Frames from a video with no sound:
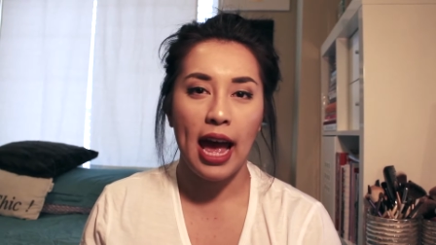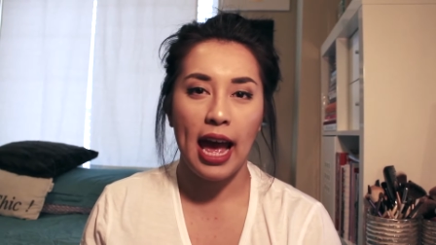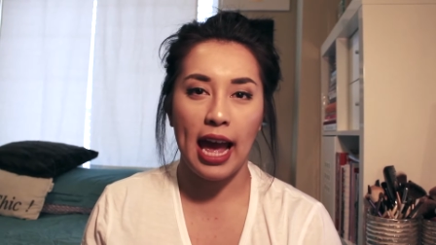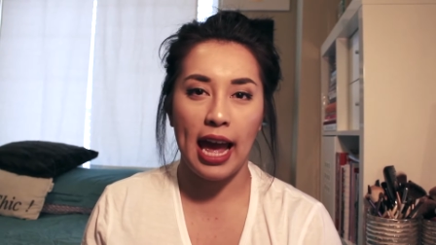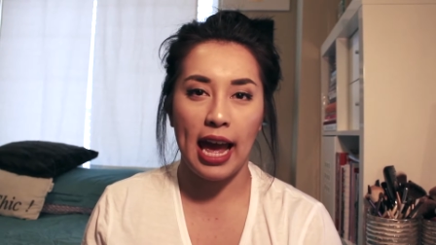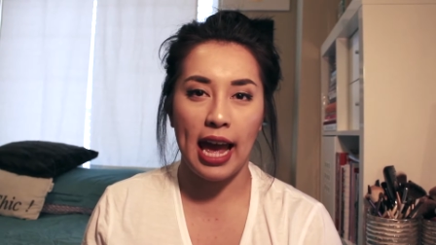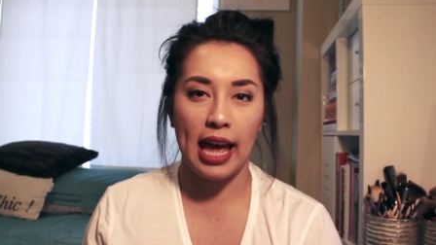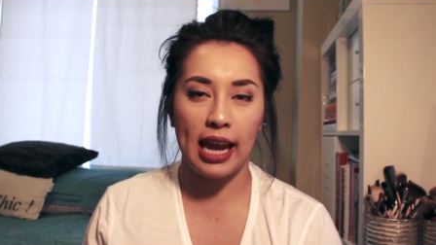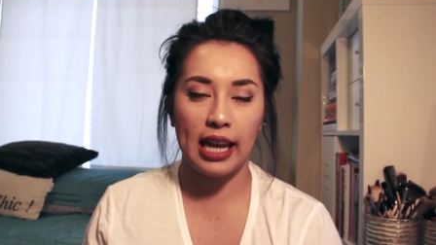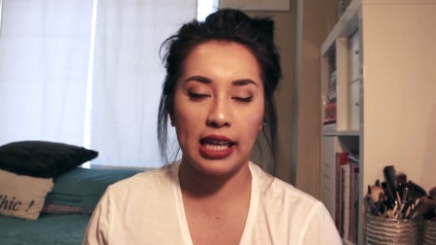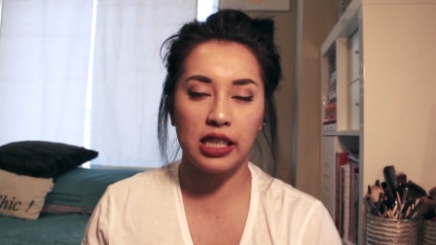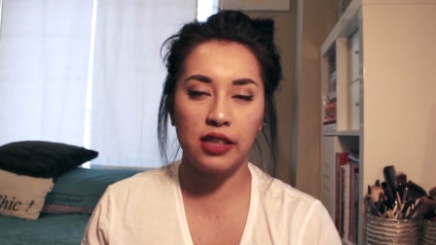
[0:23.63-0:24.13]

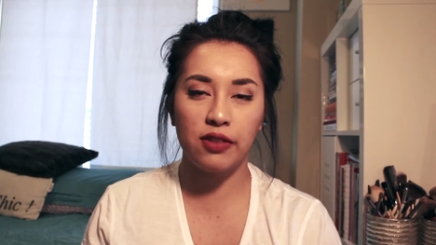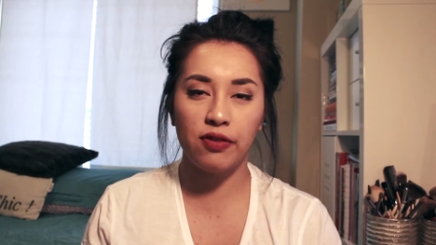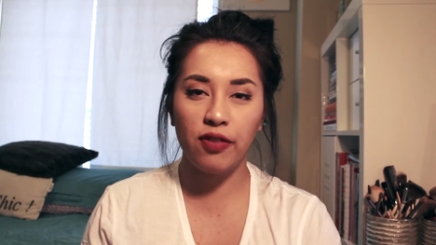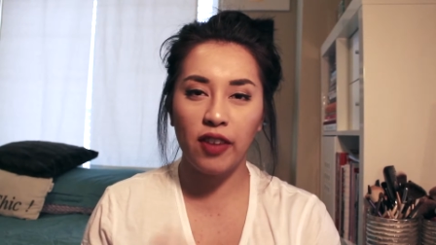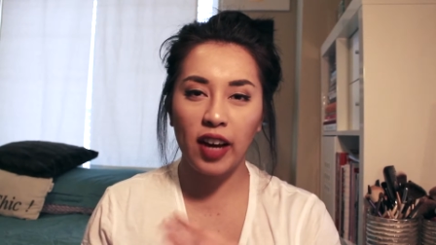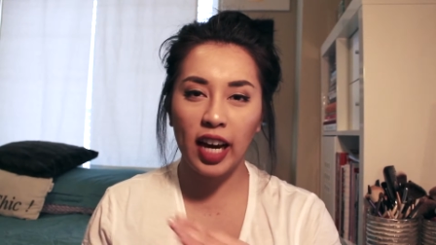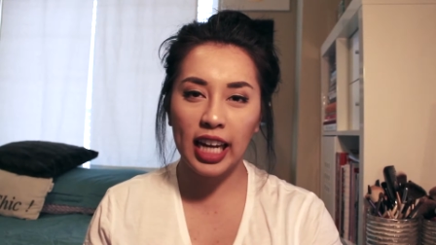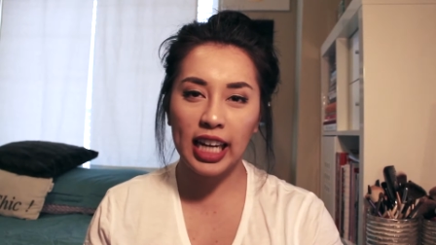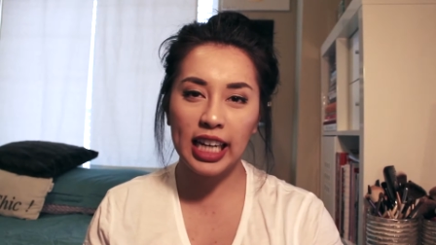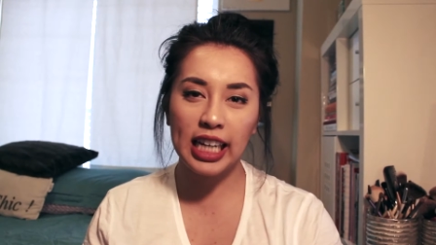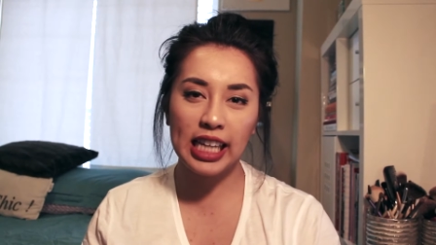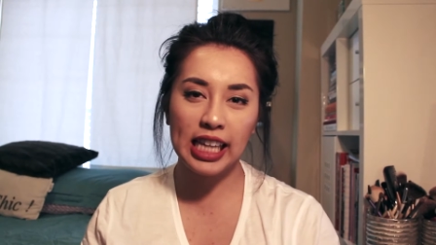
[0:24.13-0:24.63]
and it's
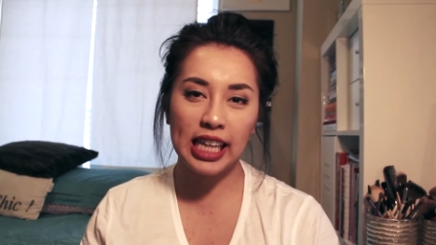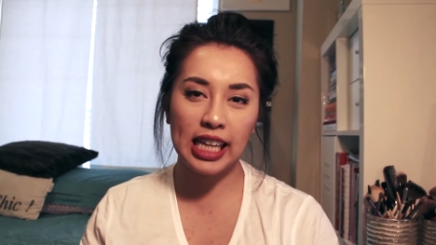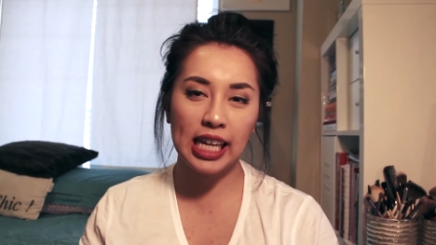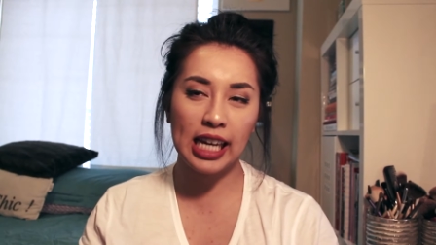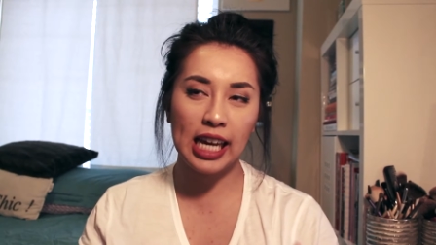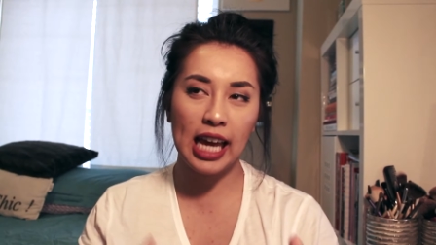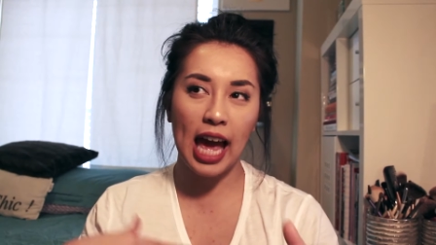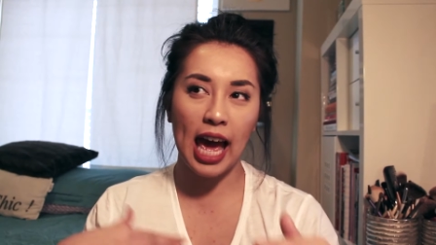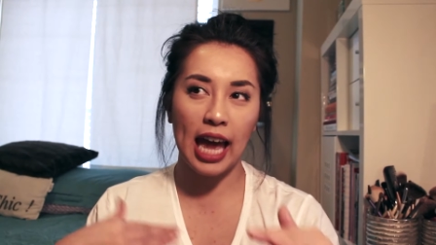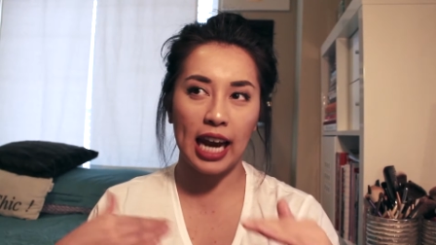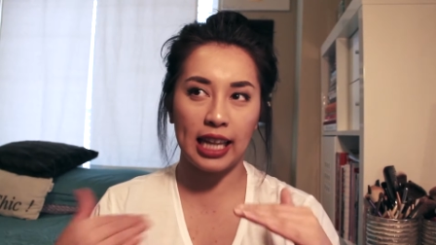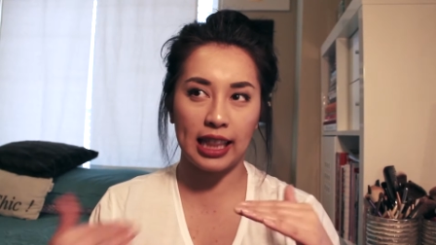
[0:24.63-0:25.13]

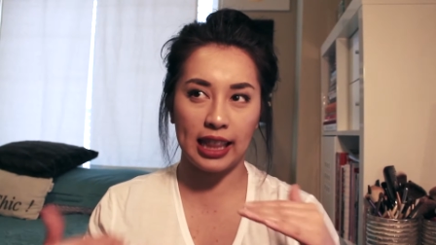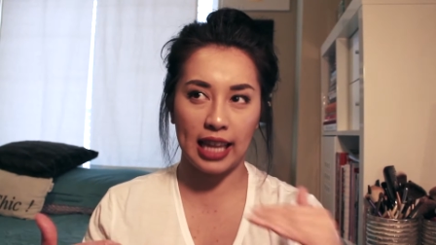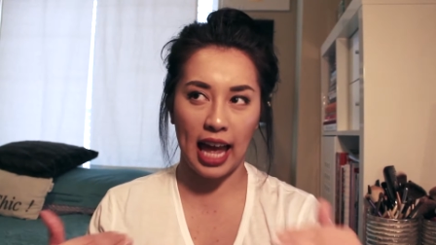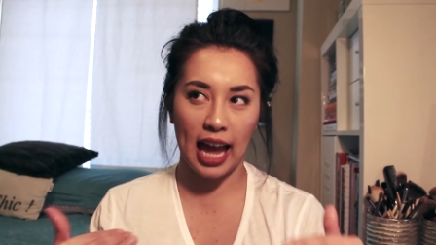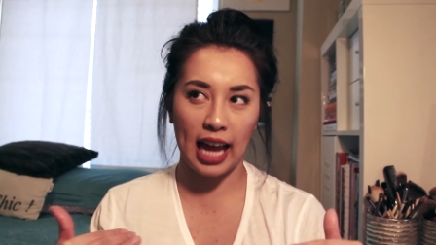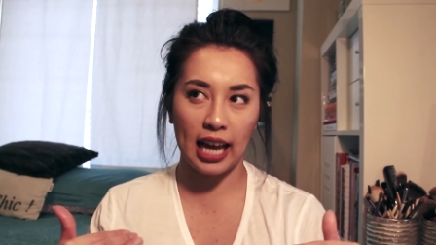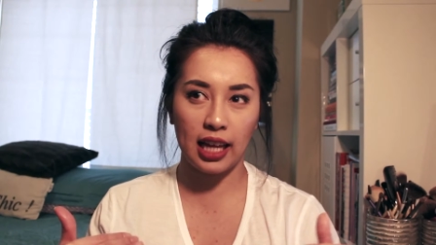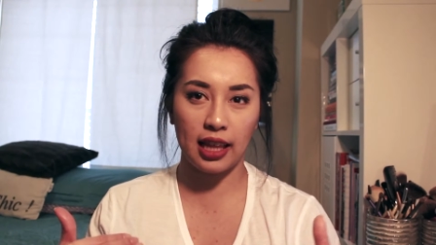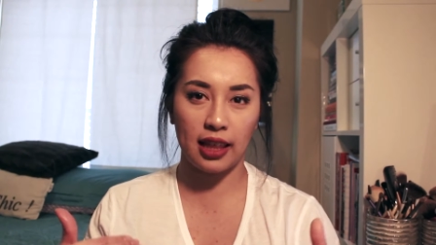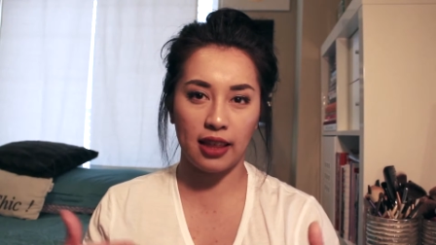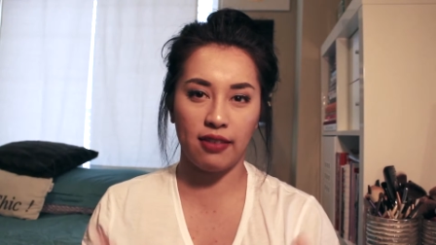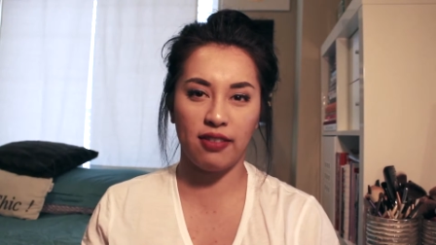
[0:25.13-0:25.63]
finally at a
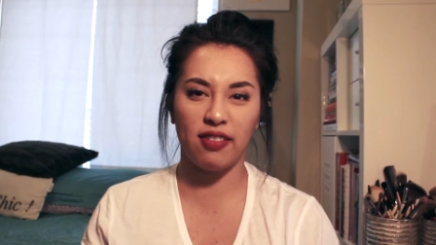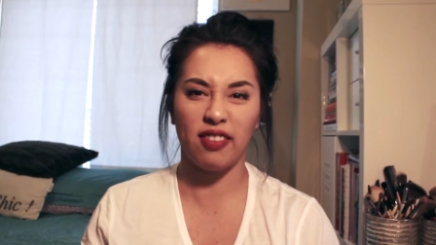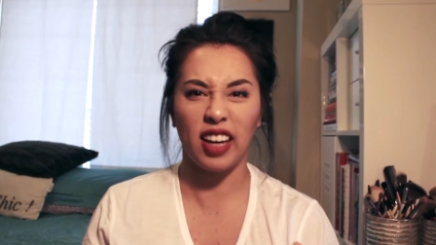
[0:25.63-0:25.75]
length,